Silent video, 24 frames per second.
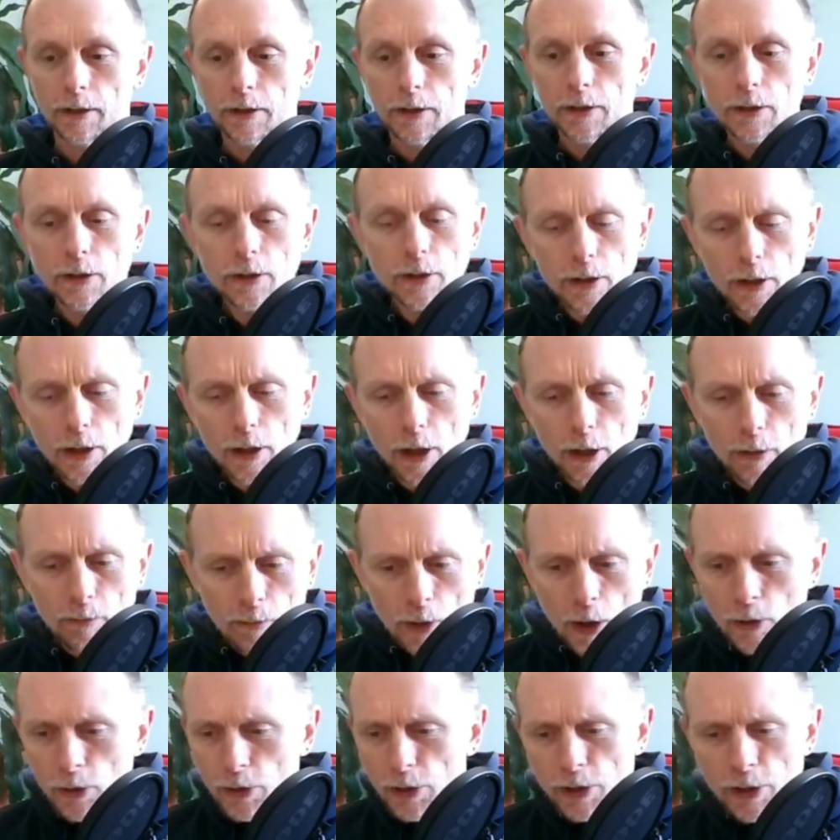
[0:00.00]
that's
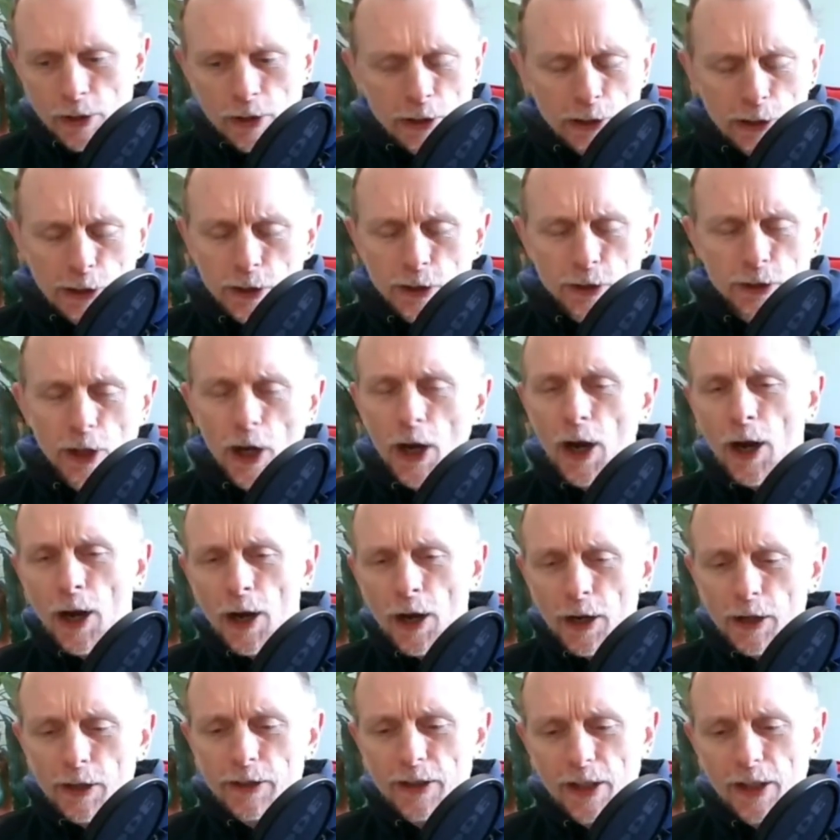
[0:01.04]
emotional and dark,